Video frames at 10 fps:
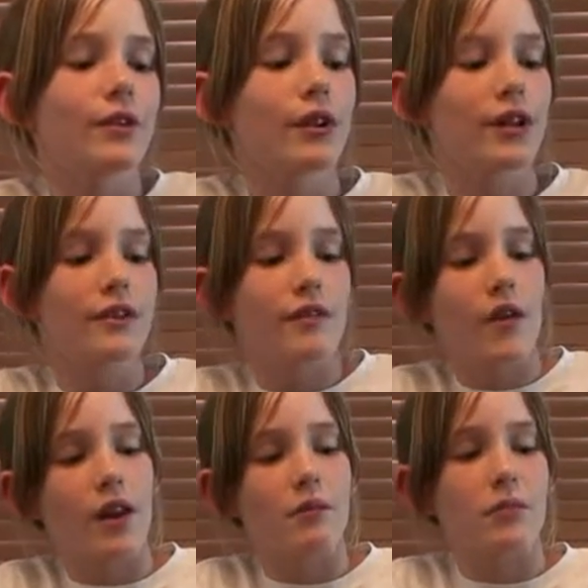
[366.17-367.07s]
We knew how to
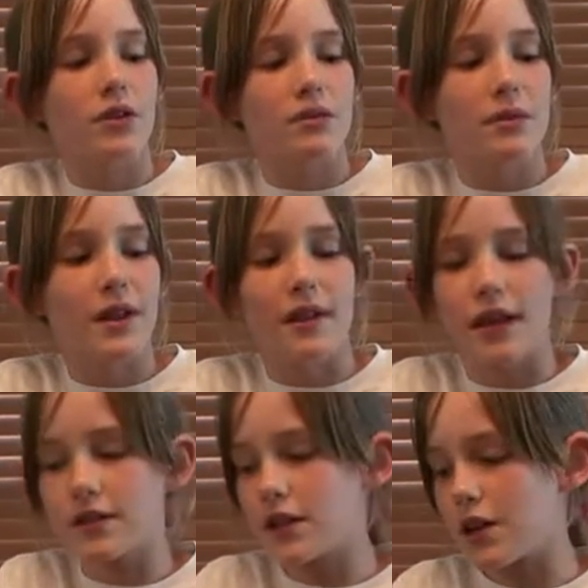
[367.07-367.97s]
divide and multiply
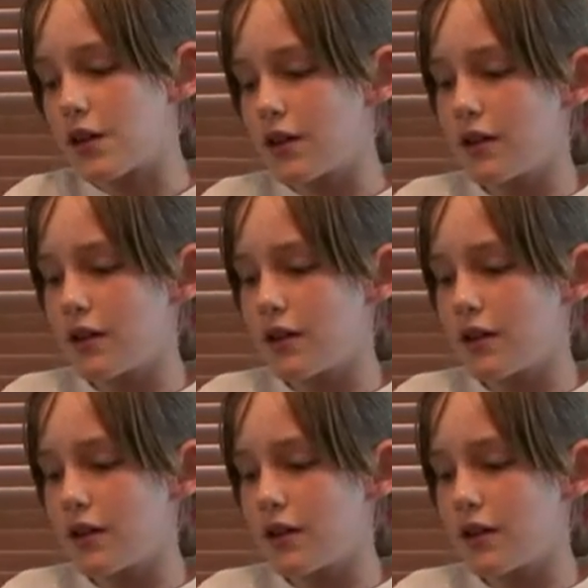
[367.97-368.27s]
last year.